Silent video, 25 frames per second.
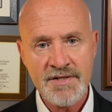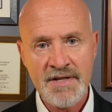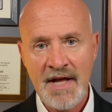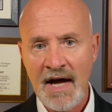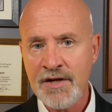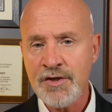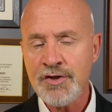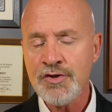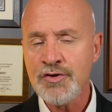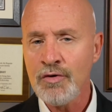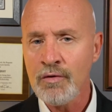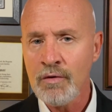
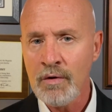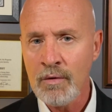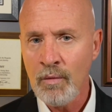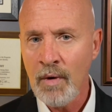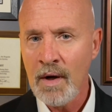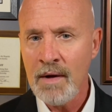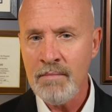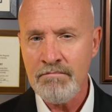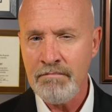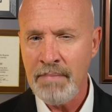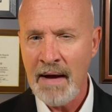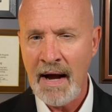Not sure
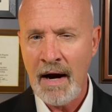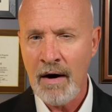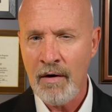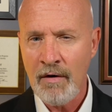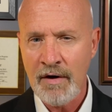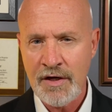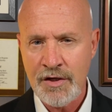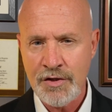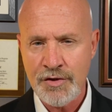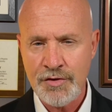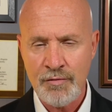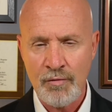what
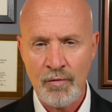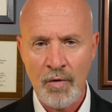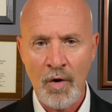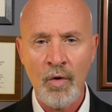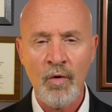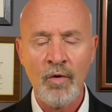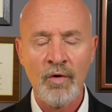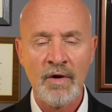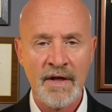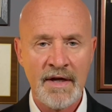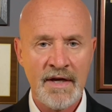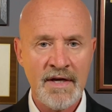Barry's
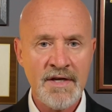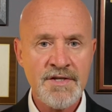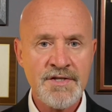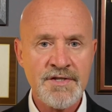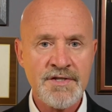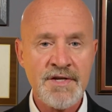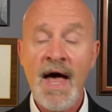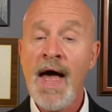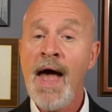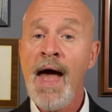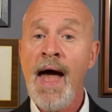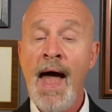role
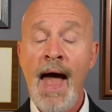is.